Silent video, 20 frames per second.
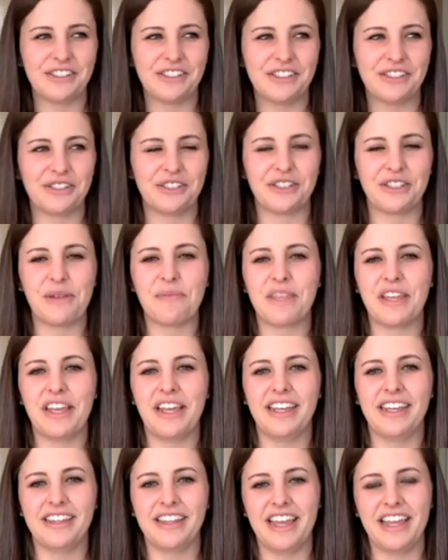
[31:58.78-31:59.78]
or something. And
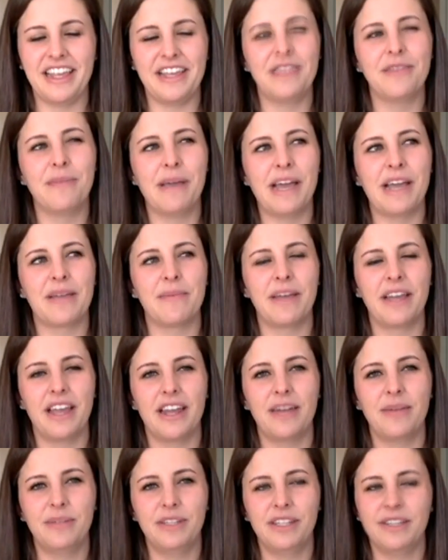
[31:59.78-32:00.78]
like in the back of my head, I'll
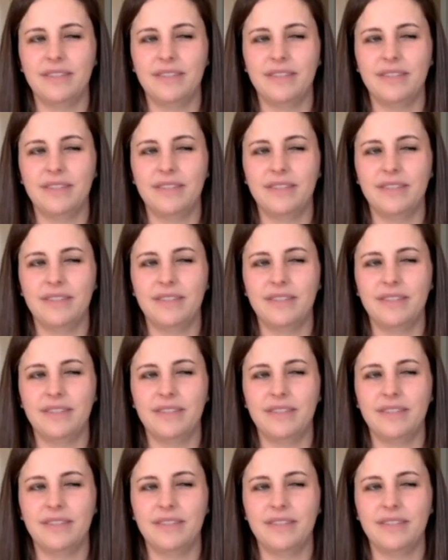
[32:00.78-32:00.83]
be like,